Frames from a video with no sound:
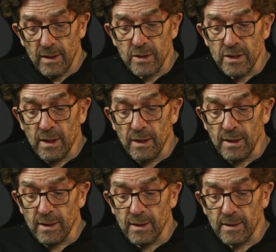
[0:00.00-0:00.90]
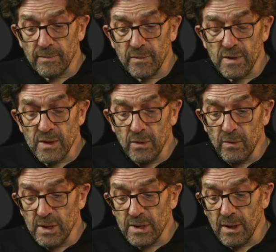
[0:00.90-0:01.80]
chart. So
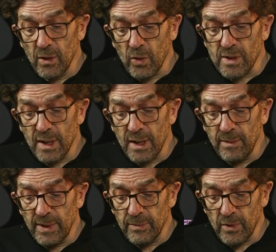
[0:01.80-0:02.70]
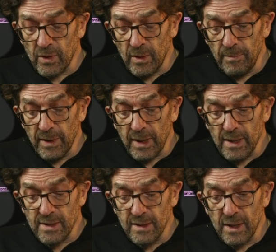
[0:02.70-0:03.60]
which looks a little bit more
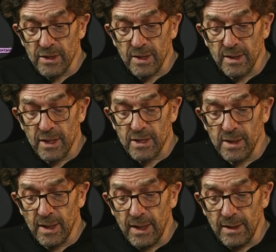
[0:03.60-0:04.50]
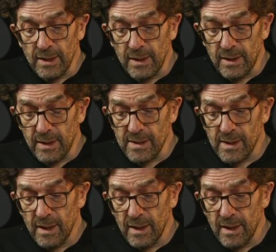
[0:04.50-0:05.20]
complicated, so there's additional entities,